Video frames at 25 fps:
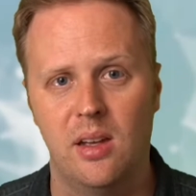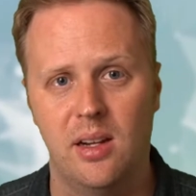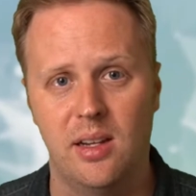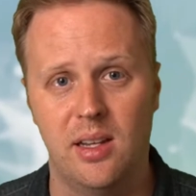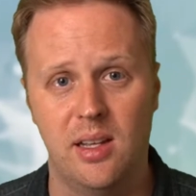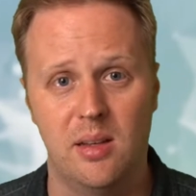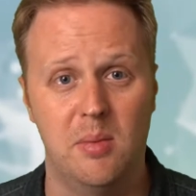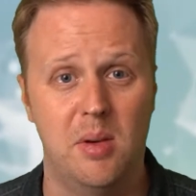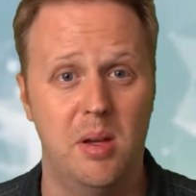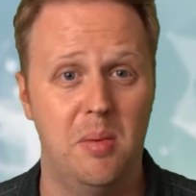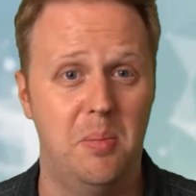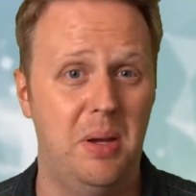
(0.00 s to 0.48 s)

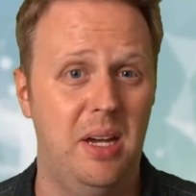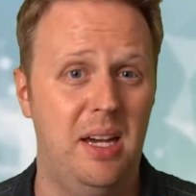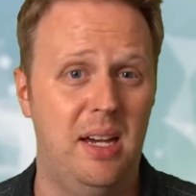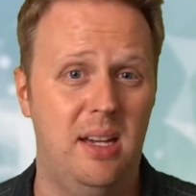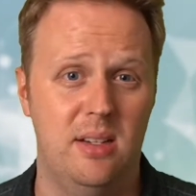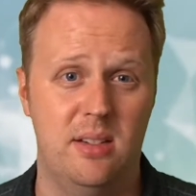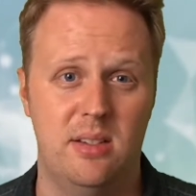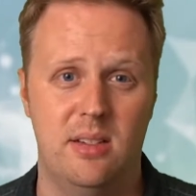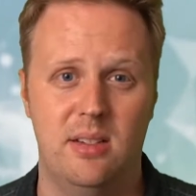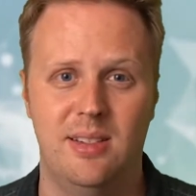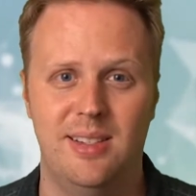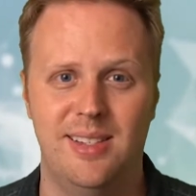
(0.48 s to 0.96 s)
again, my
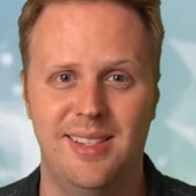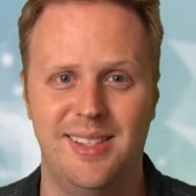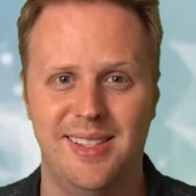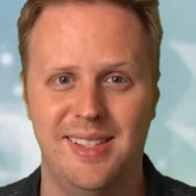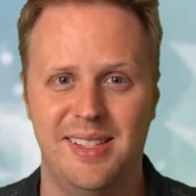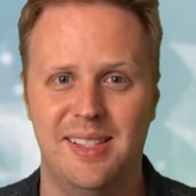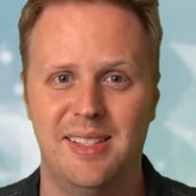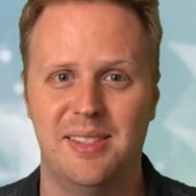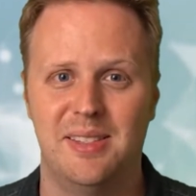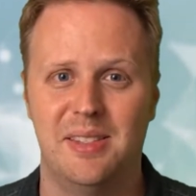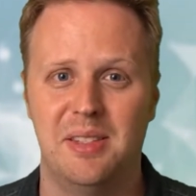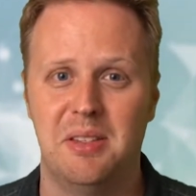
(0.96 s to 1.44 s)
passion
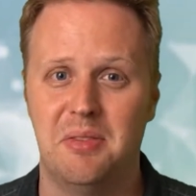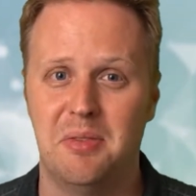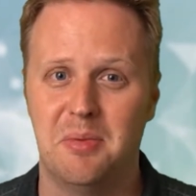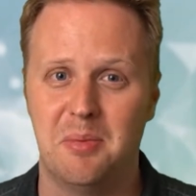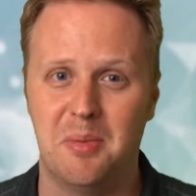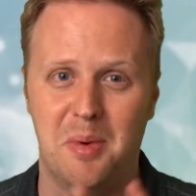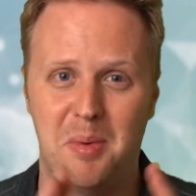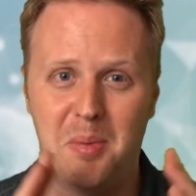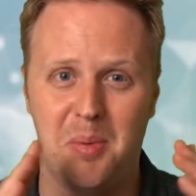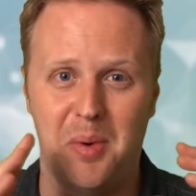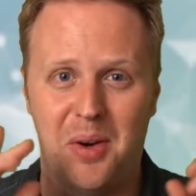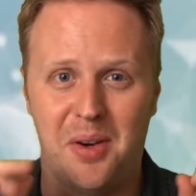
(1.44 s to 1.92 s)
is leaving
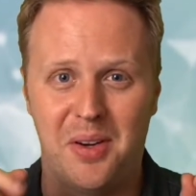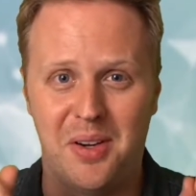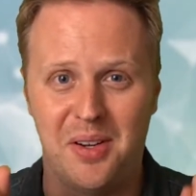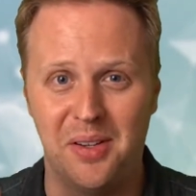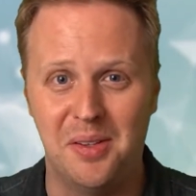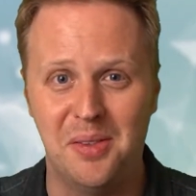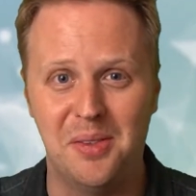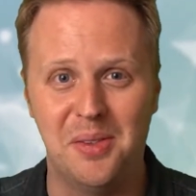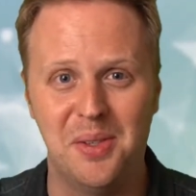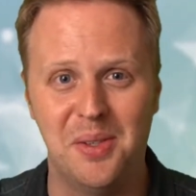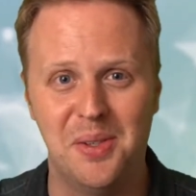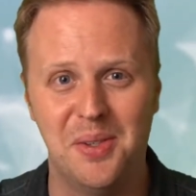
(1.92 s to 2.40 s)
my mark
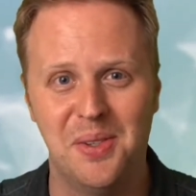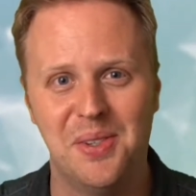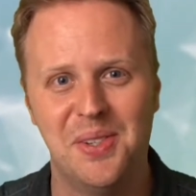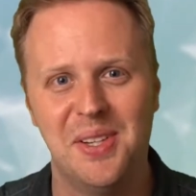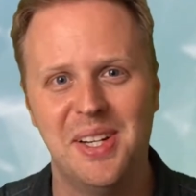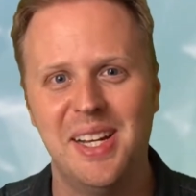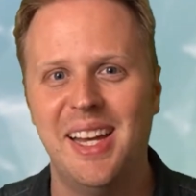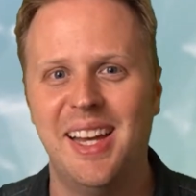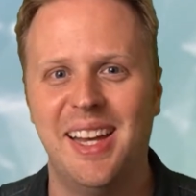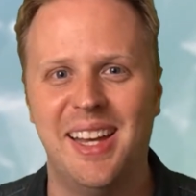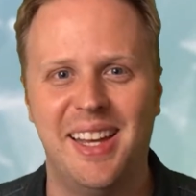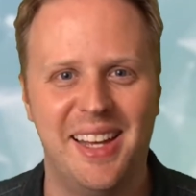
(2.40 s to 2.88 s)
on you,
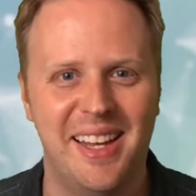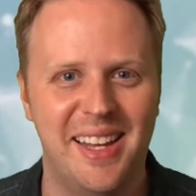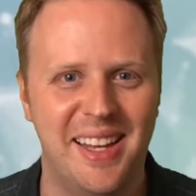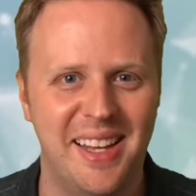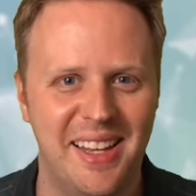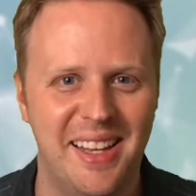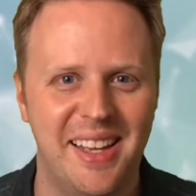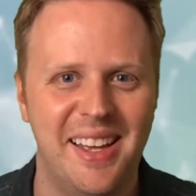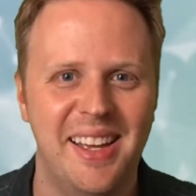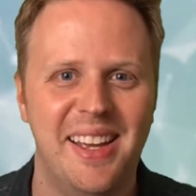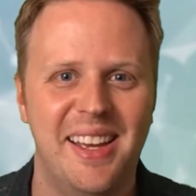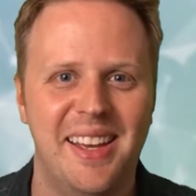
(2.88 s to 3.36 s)

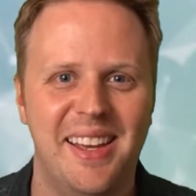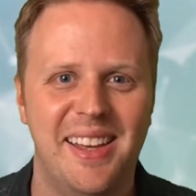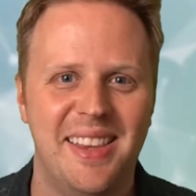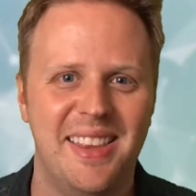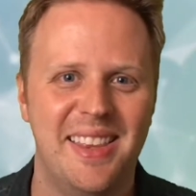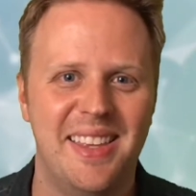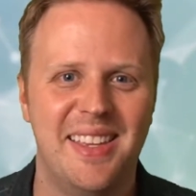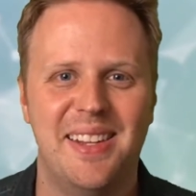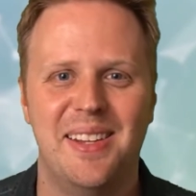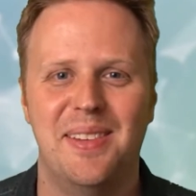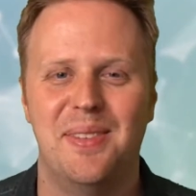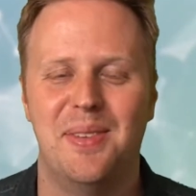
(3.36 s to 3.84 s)
the
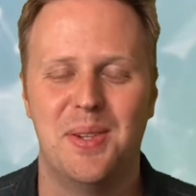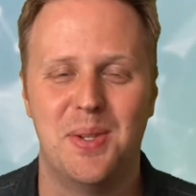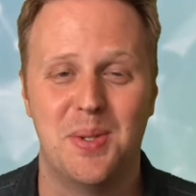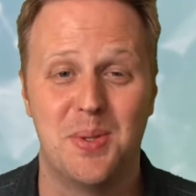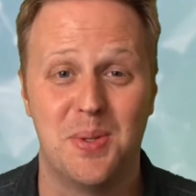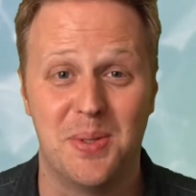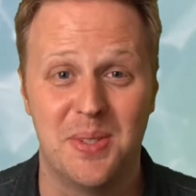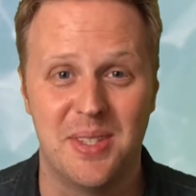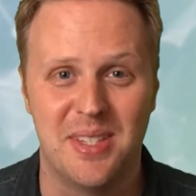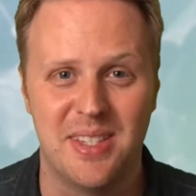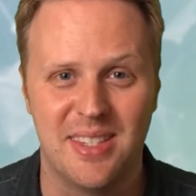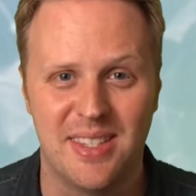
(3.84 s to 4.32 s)

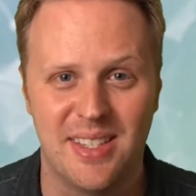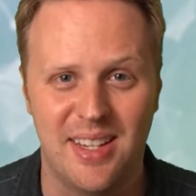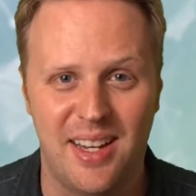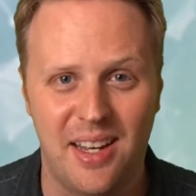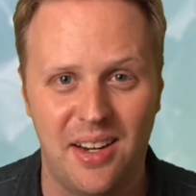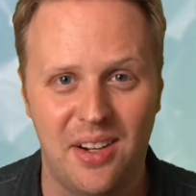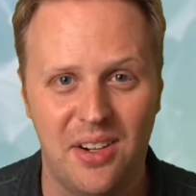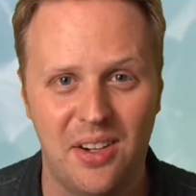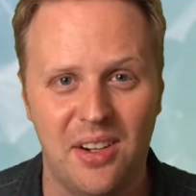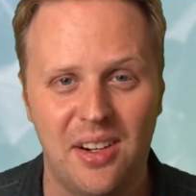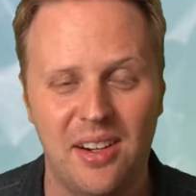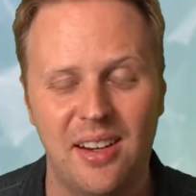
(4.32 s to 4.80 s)
individual
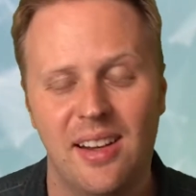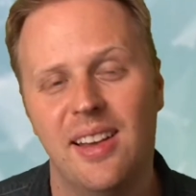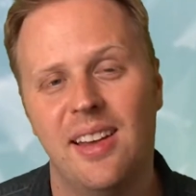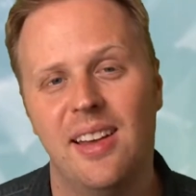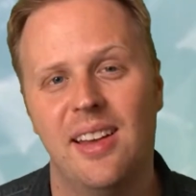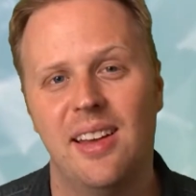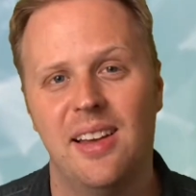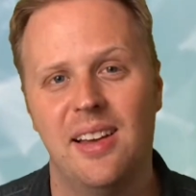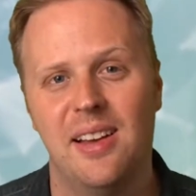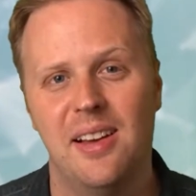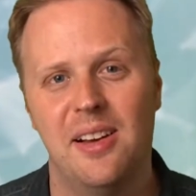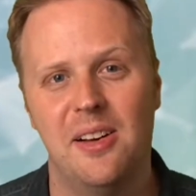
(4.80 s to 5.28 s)
designer,
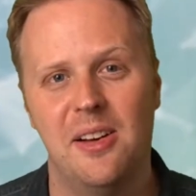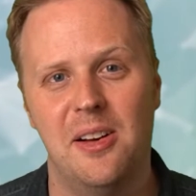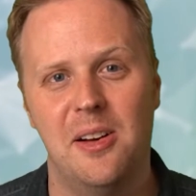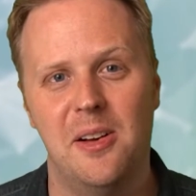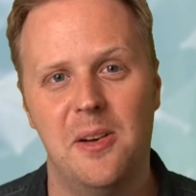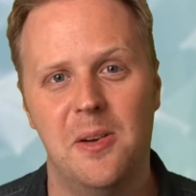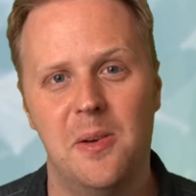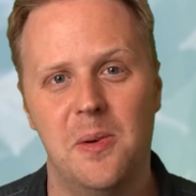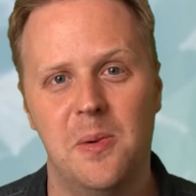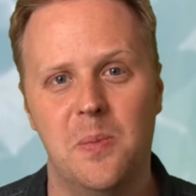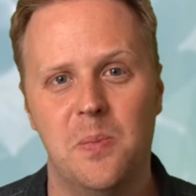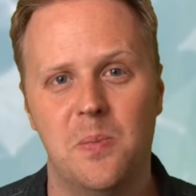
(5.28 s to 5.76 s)

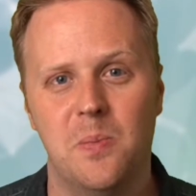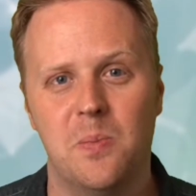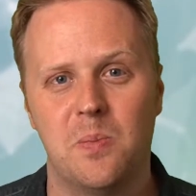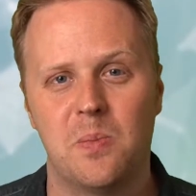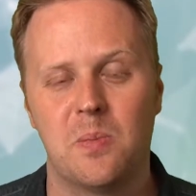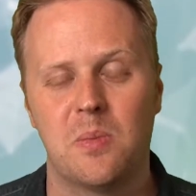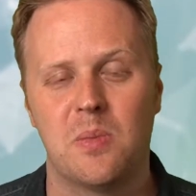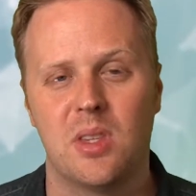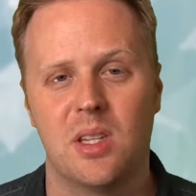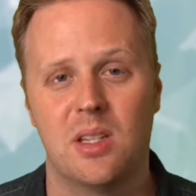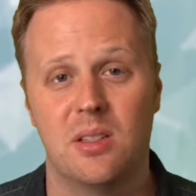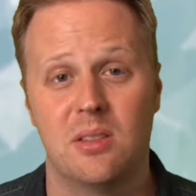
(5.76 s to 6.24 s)

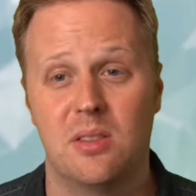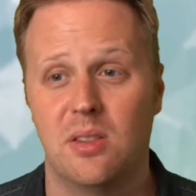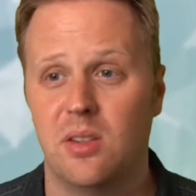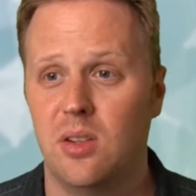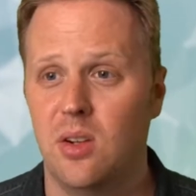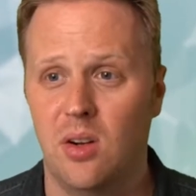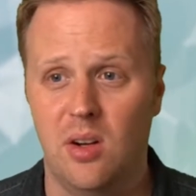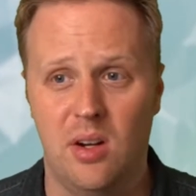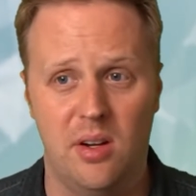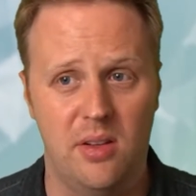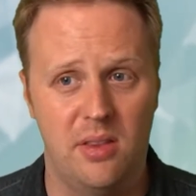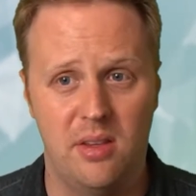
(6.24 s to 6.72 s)
to
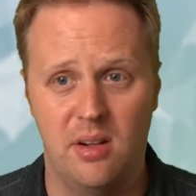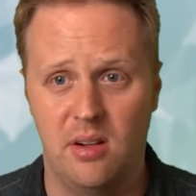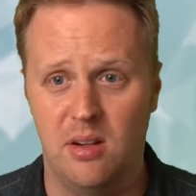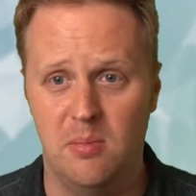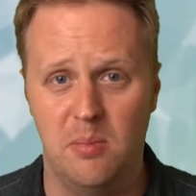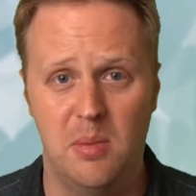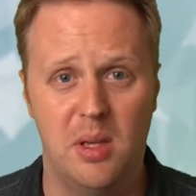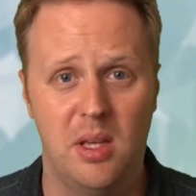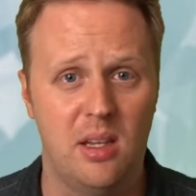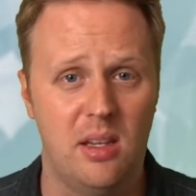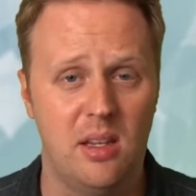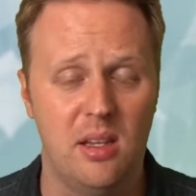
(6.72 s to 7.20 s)
go out there
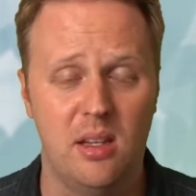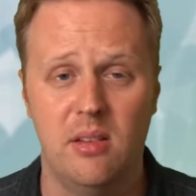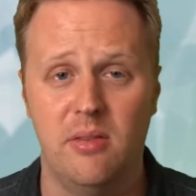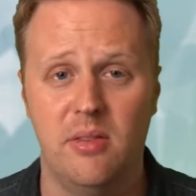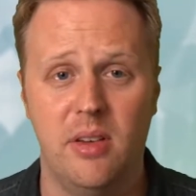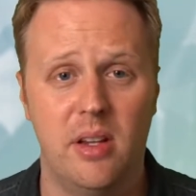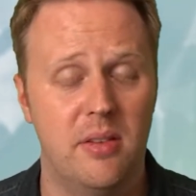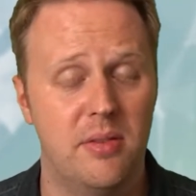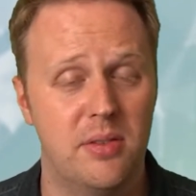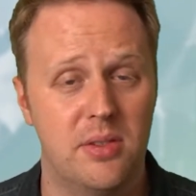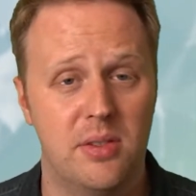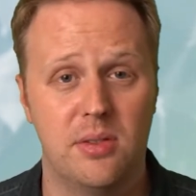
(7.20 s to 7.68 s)
and make
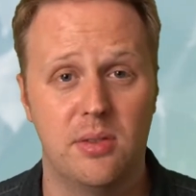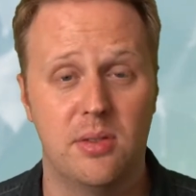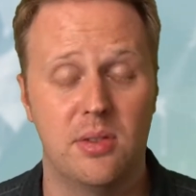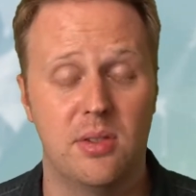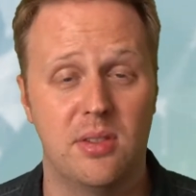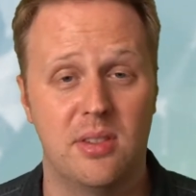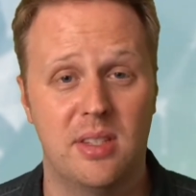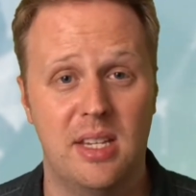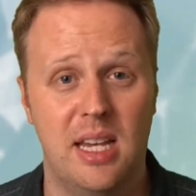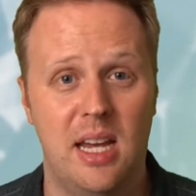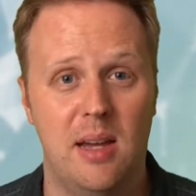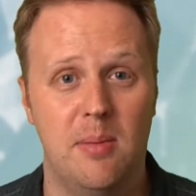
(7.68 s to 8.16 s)
innovative
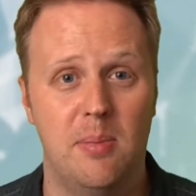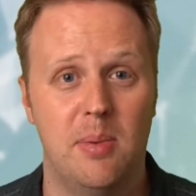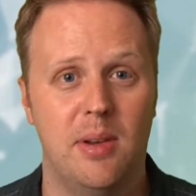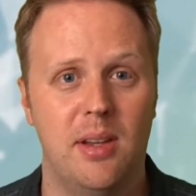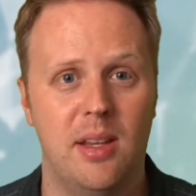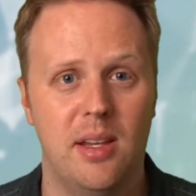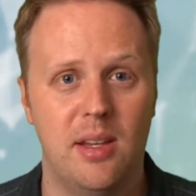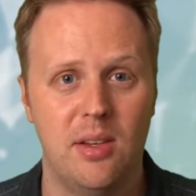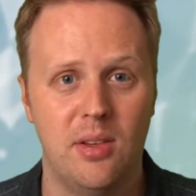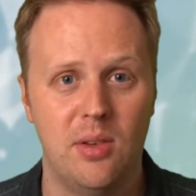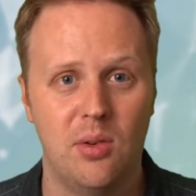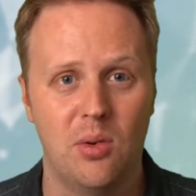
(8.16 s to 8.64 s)
solutions happen
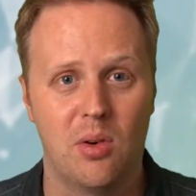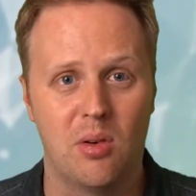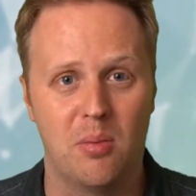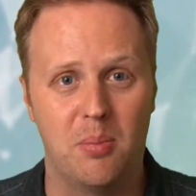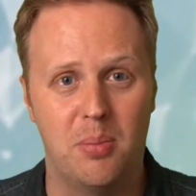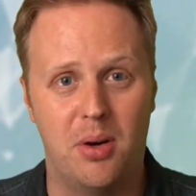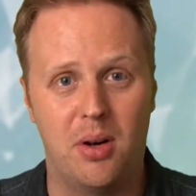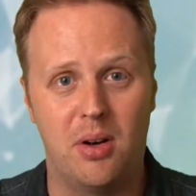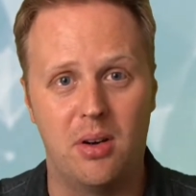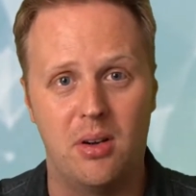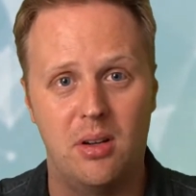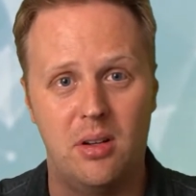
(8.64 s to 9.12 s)
in your
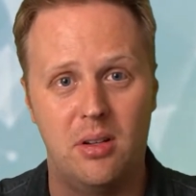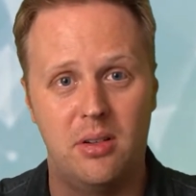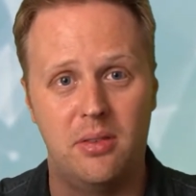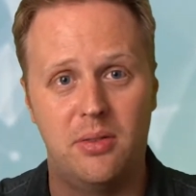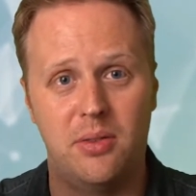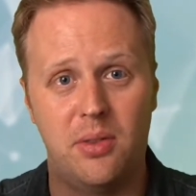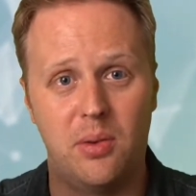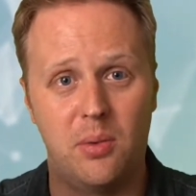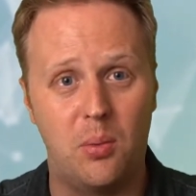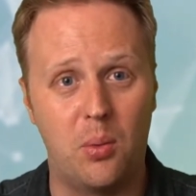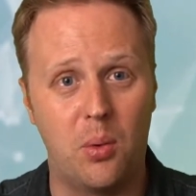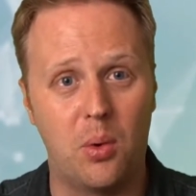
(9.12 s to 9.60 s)
part of
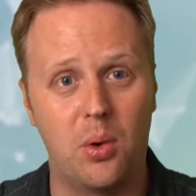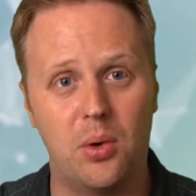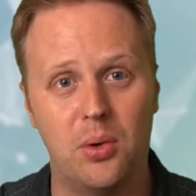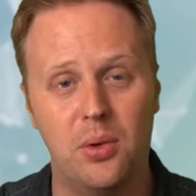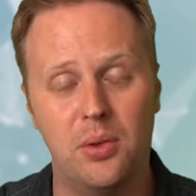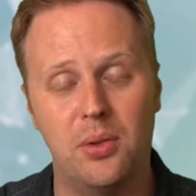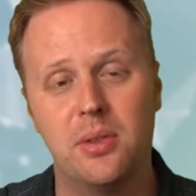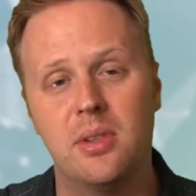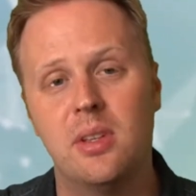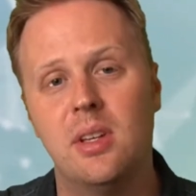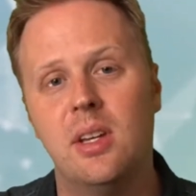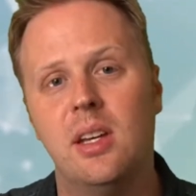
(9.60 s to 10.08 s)
the
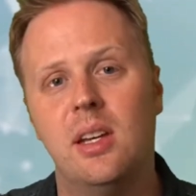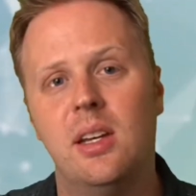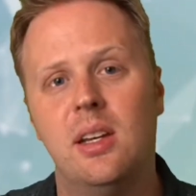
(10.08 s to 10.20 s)
world.